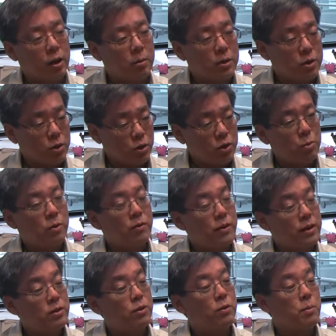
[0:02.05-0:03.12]
I'm an associate
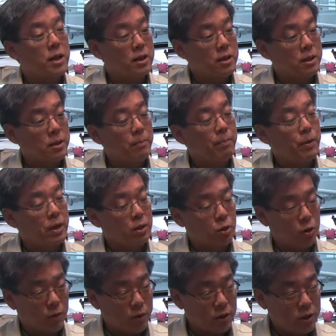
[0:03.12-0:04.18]
professor of medicine at the
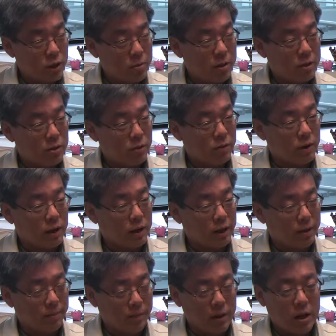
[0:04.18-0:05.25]
University of
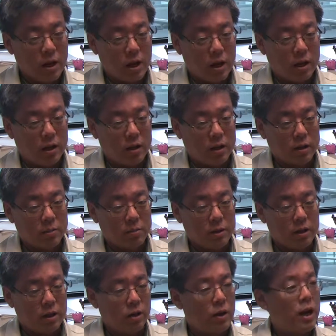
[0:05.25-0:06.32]
Pennsylvania. I've been
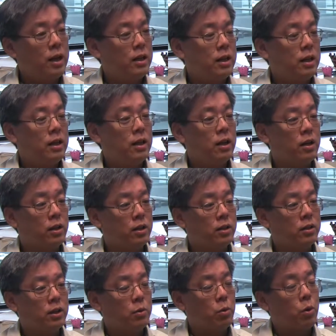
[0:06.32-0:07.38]
here 18
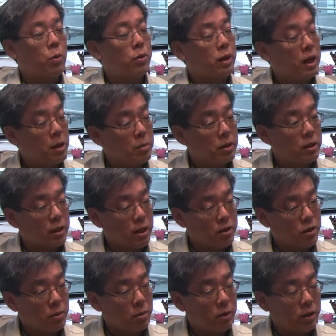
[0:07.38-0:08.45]
years. I work with the
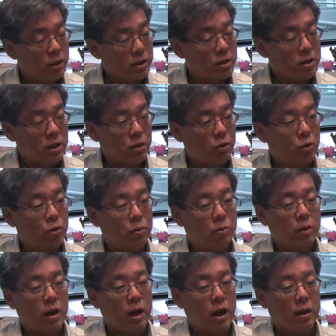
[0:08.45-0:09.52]
hematologic malignancy
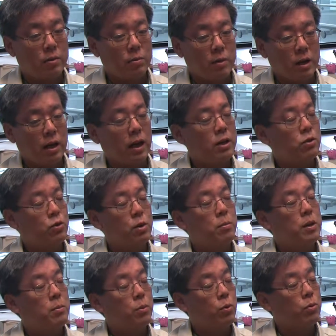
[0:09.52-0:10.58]
group, meaning I treat
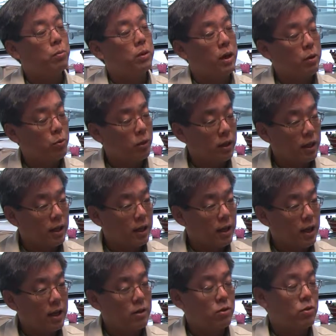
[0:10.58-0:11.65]
people with blood-related
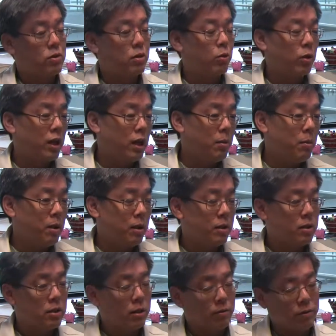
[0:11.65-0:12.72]
cancers,
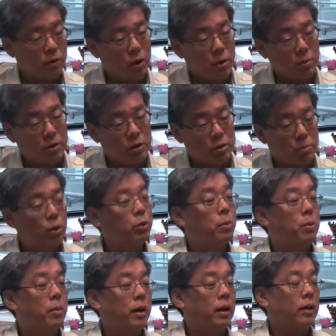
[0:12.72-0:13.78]
leukemias, lymphomas, multiple
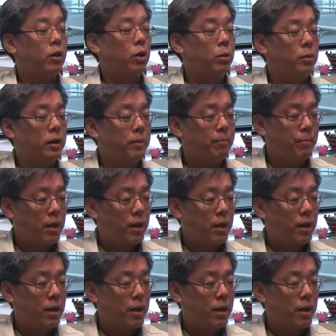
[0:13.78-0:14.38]
myeloma.